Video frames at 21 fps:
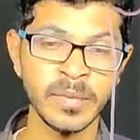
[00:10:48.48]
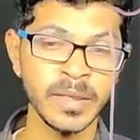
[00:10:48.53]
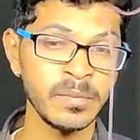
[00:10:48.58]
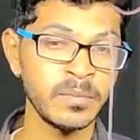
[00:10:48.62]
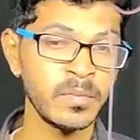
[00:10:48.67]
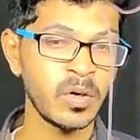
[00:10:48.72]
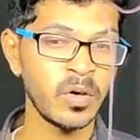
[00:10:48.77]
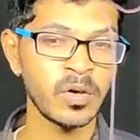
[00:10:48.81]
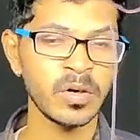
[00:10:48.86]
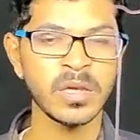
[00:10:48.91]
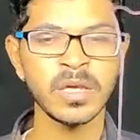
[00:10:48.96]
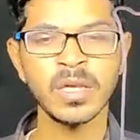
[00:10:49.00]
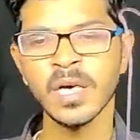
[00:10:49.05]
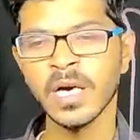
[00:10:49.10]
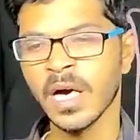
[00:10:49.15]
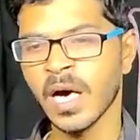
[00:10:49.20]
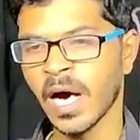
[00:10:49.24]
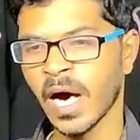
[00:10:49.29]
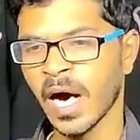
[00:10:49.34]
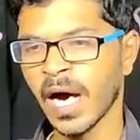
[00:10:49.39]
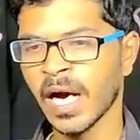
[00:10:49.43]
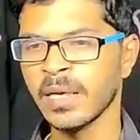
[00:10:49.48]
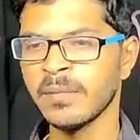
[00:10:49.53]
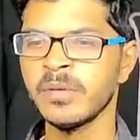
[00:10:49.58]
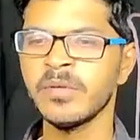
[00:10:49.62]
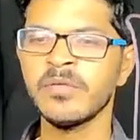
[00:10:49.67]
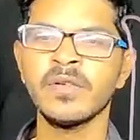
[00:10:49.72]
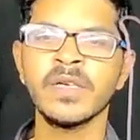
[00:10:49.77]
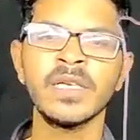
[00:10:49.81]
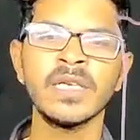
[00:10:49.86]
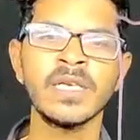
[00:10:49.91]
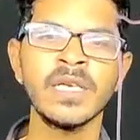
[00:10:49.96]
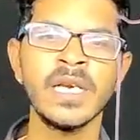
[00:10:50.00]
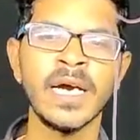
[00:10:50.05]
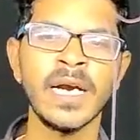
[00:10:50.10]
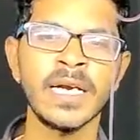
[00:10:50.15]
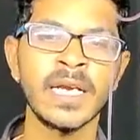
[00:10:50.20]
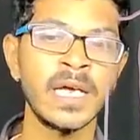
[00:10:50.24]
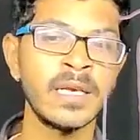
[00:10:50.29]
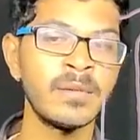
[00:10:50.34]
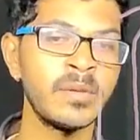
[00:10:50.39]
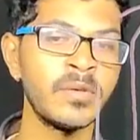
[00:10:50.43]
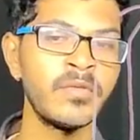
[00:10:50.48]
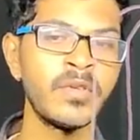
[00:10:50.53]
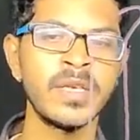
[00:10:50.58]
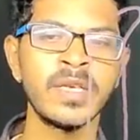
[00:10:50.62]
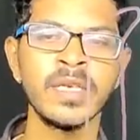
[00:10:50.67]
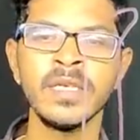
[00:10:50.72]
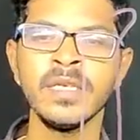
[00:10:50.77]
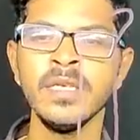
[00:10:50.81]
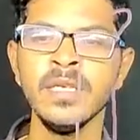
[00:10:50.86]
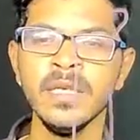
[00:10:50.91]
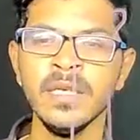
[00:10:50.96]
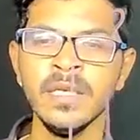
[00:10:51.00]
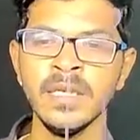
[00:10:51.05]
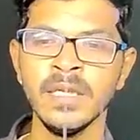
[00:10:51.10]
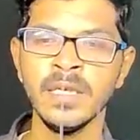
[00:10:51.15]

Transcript: box. I'll be very glad, I'll be very